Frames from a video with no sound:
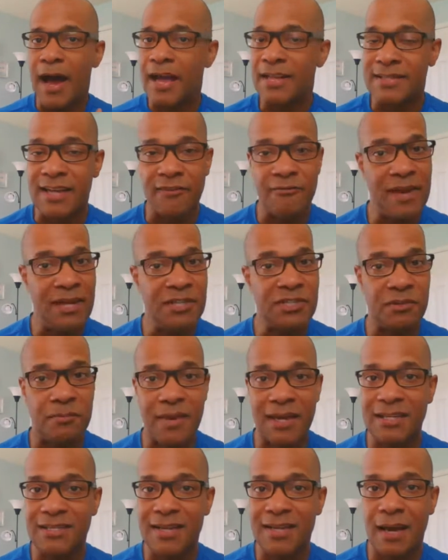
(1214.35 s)
As I've mentioned
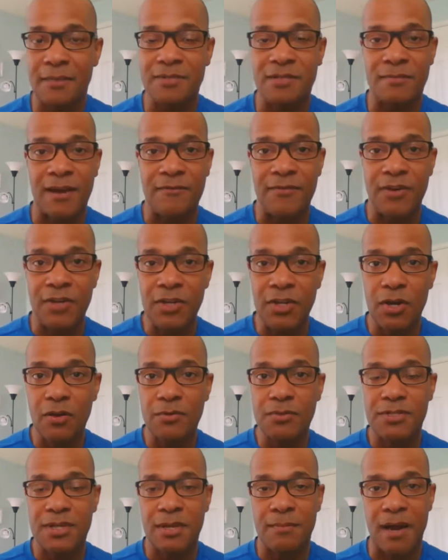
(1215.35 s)
many times in my
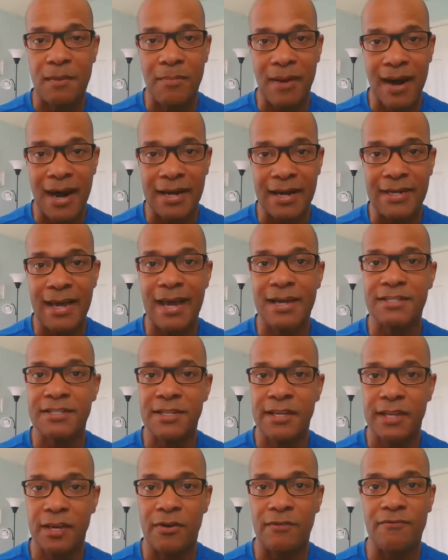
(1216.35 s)
videos and my podcast
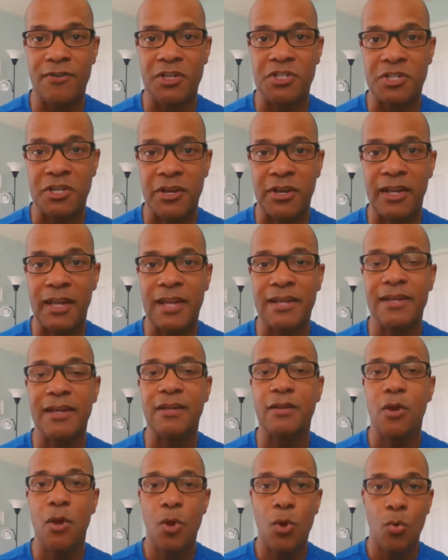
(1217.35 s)
here at Visionary
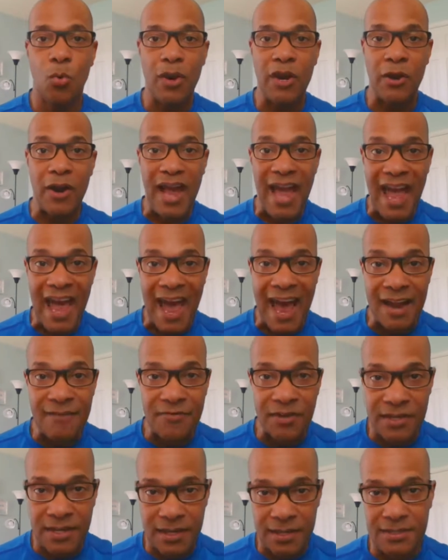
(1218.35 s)
Lending, we are
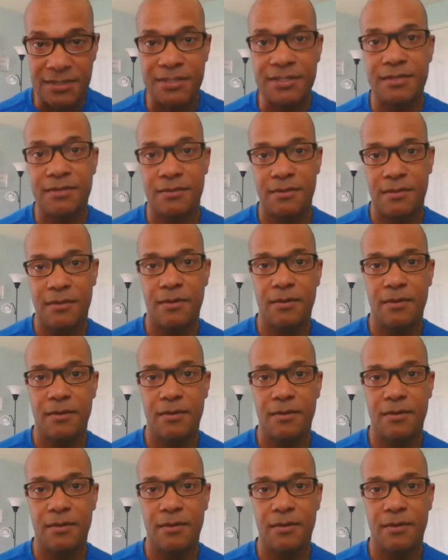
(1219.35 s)
advocates.